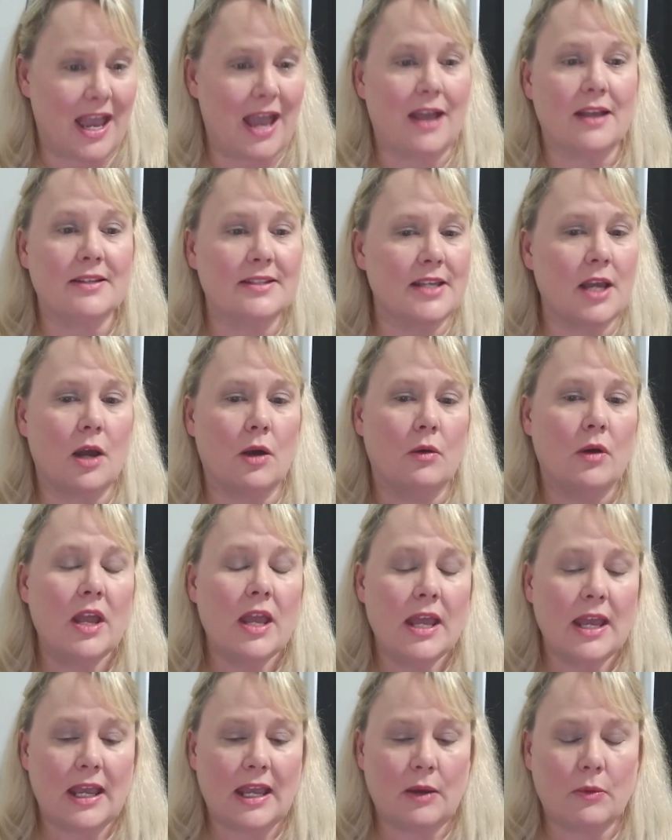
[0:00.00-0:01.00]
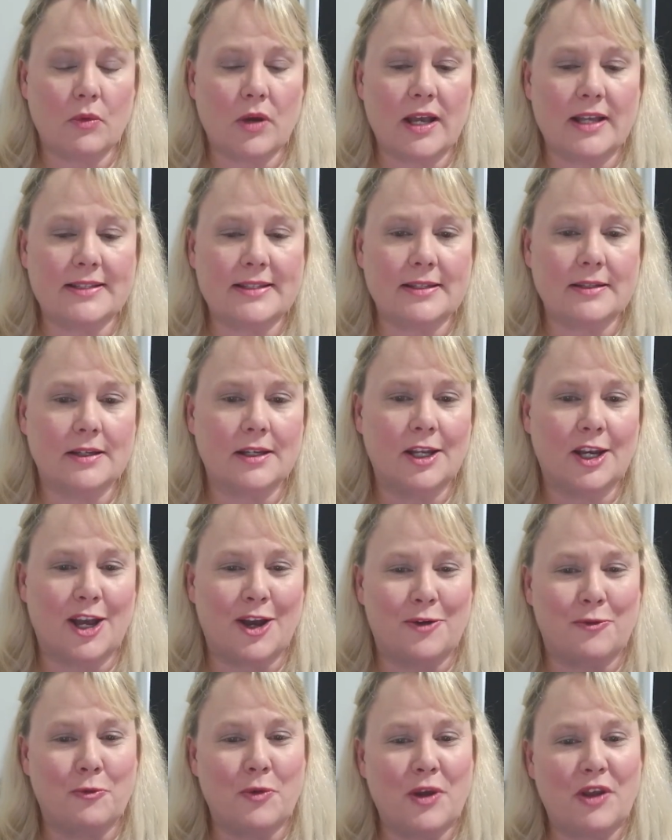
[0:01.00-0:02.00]
so it was,
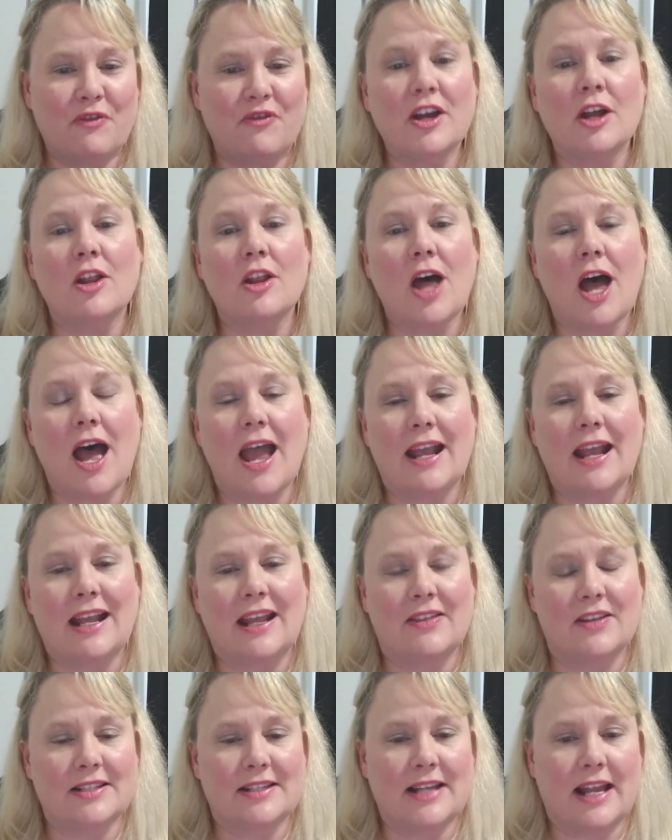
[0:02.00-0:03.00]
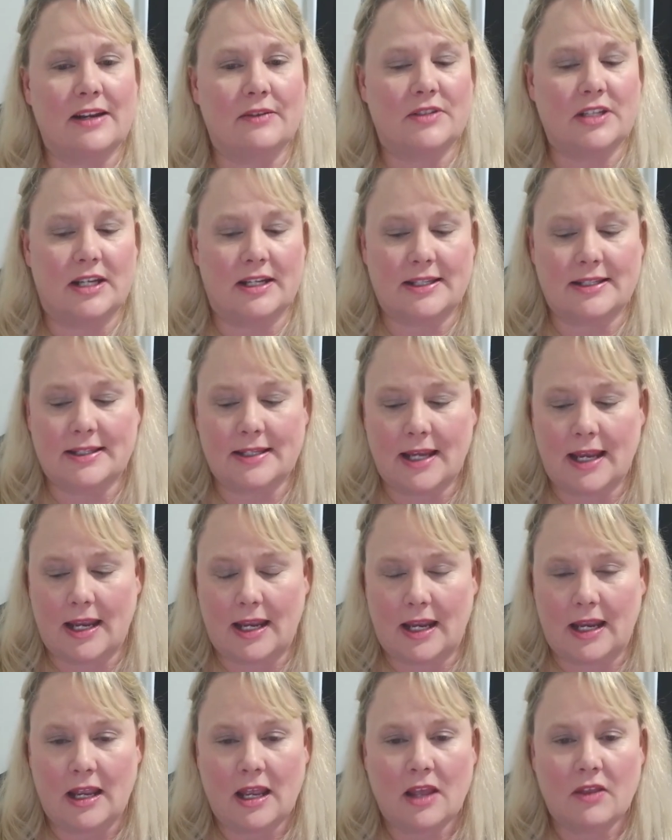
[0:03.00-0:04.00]
we feel like in the state of
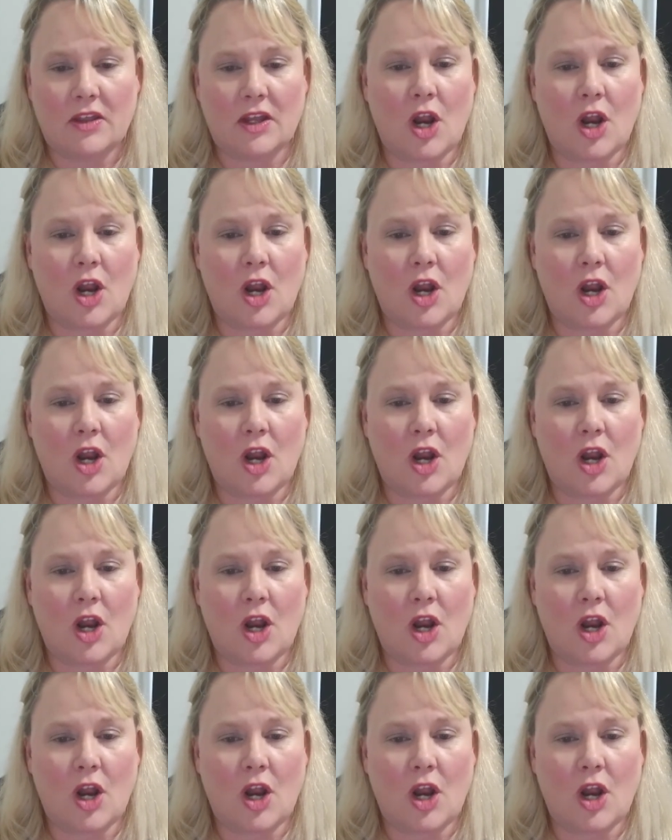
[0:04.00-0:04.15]
Tennessee